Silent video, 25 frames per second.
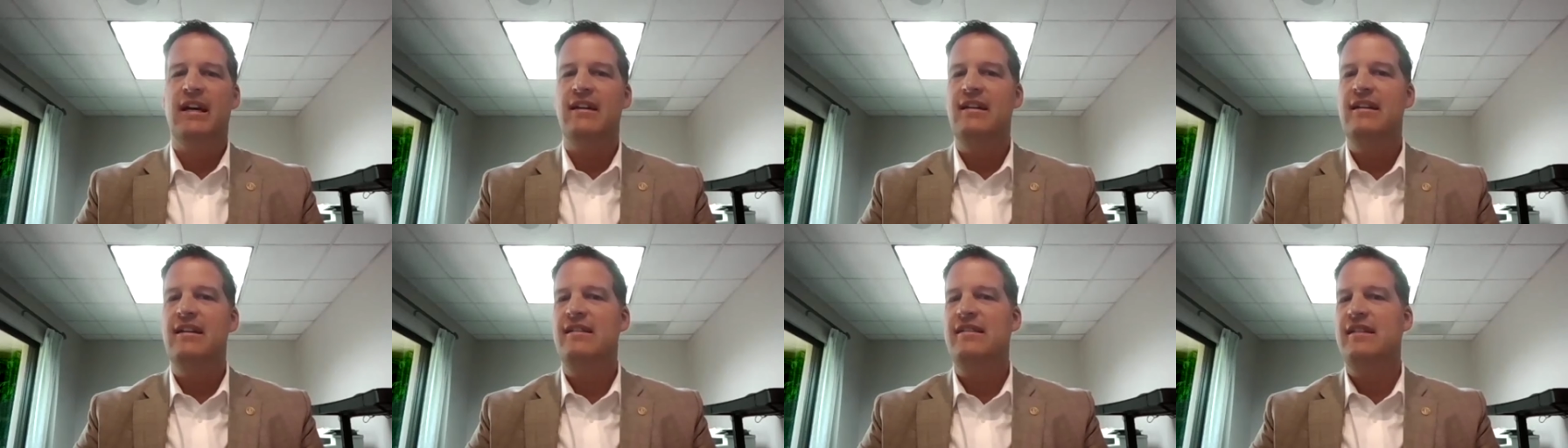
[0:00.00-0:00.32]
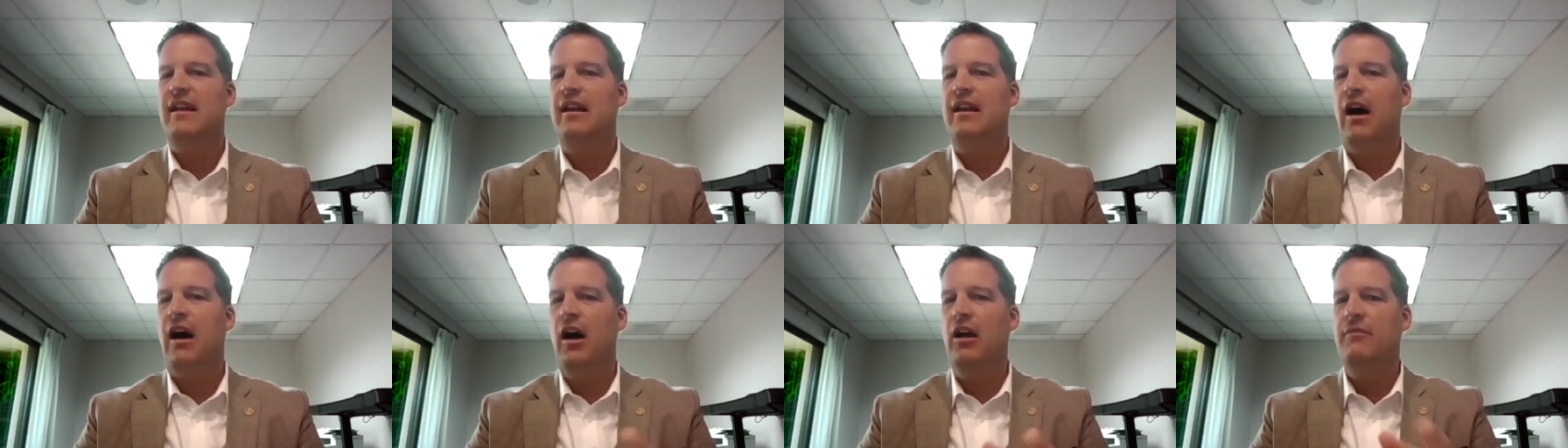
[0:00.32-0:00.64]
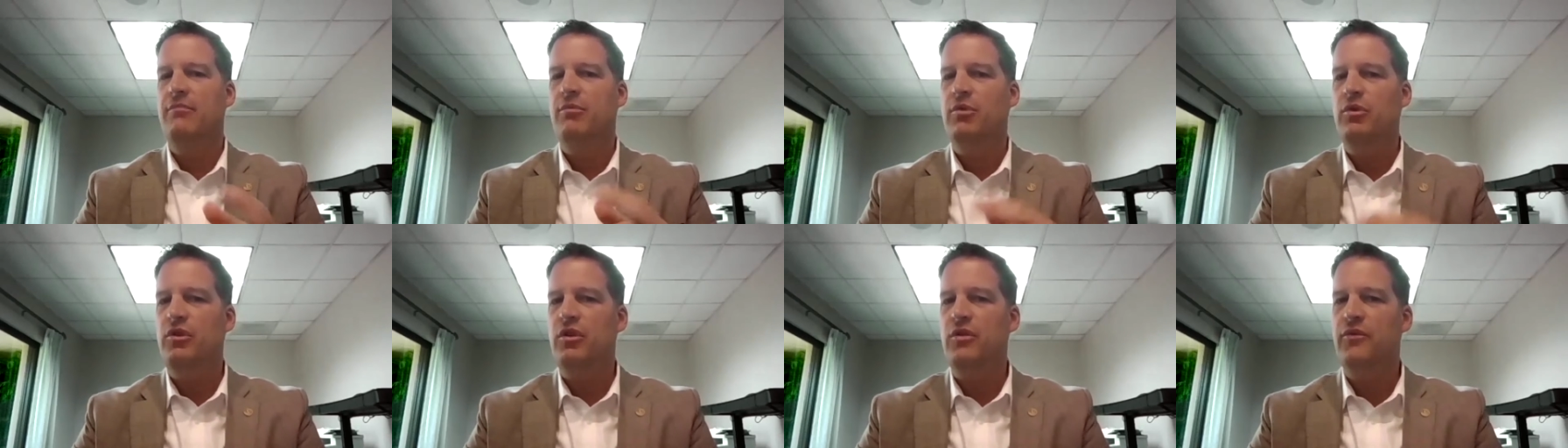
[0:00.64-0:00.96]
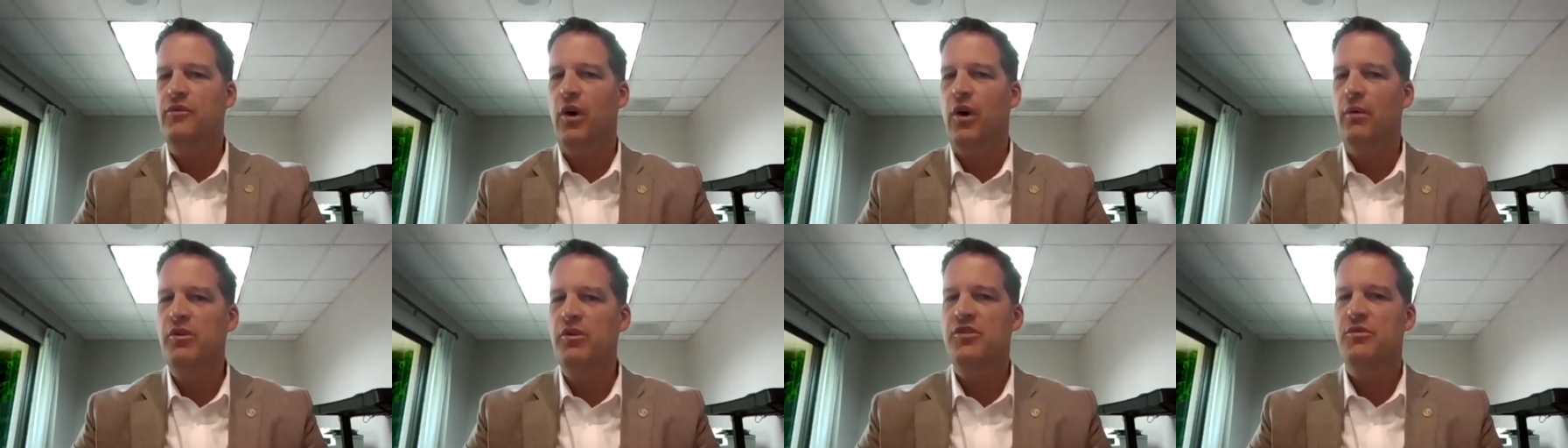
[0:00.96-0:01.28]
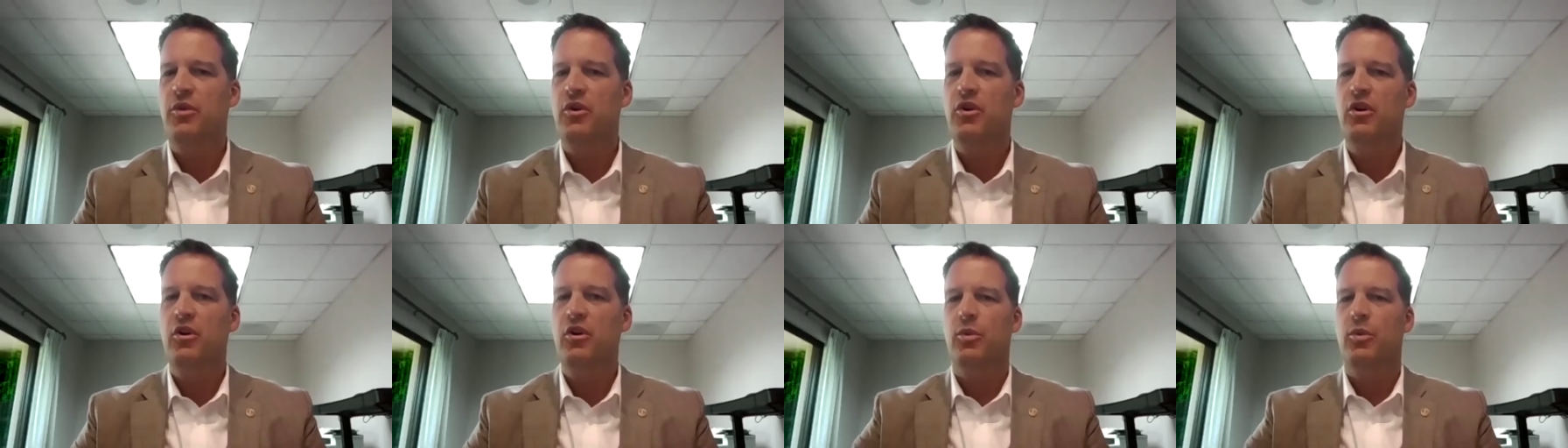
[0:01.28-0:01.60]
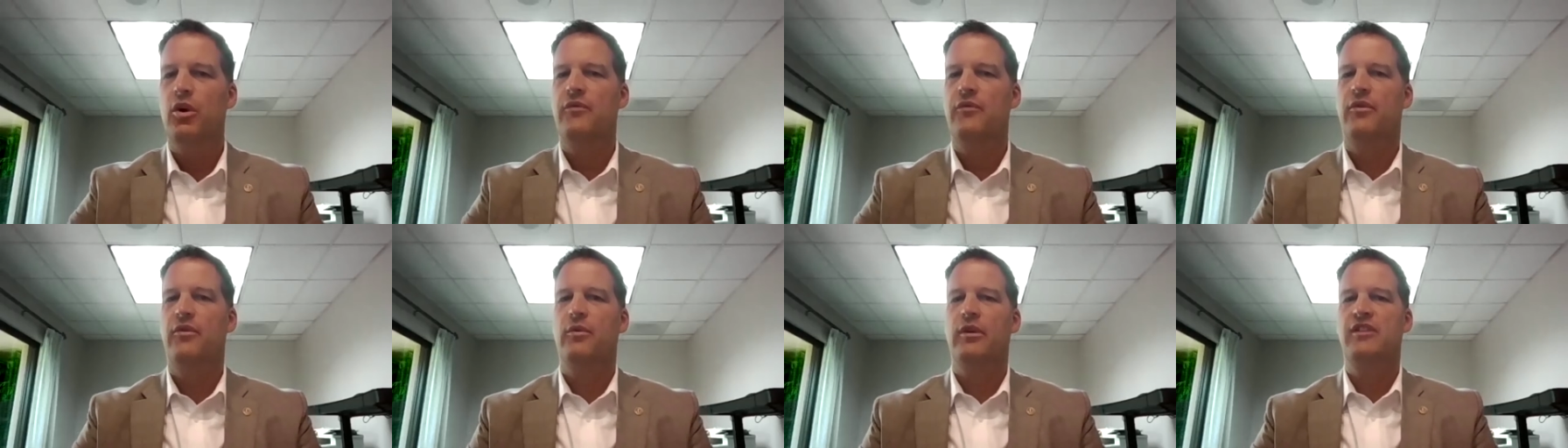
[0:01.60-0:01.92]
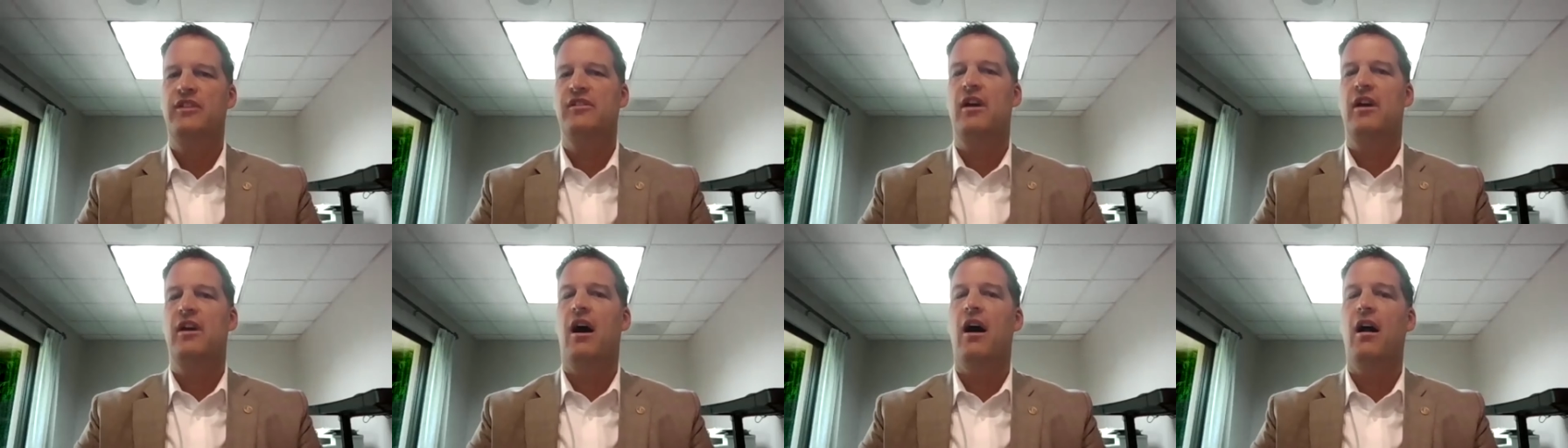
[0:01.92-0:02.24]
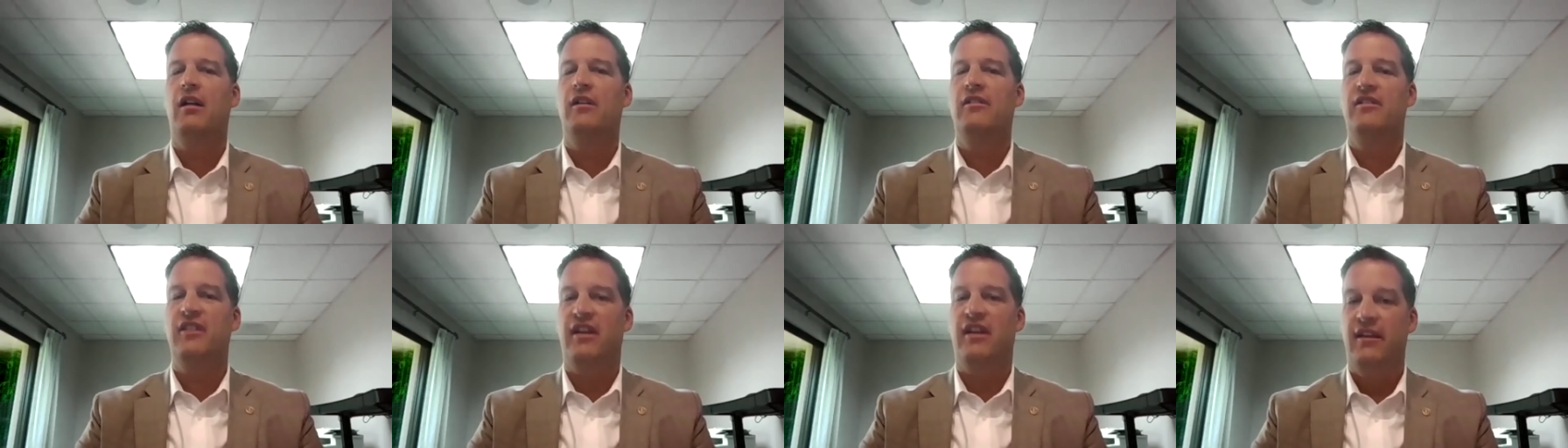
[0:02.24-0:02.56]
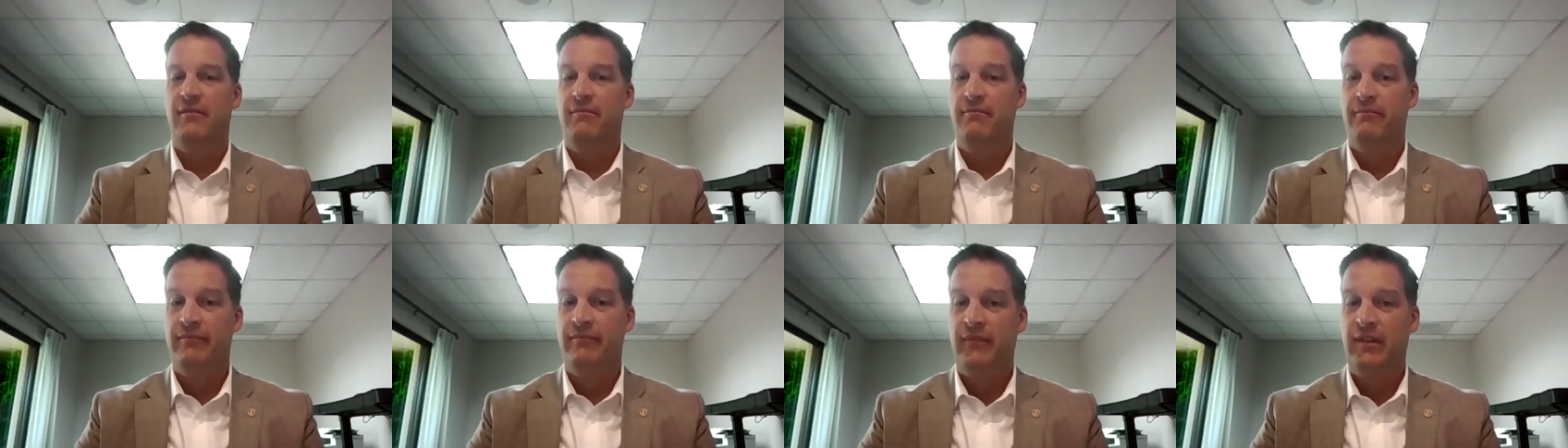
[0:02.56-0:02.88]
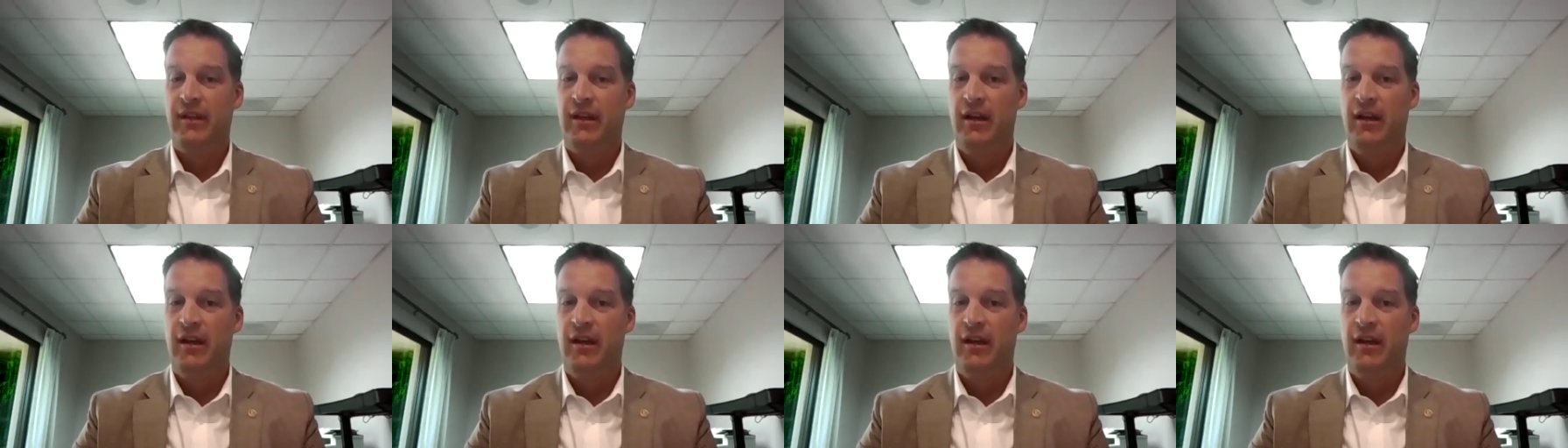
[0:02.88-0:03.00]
and he said, "Hartmut, you've always wanted to work for Ritz Carlton,"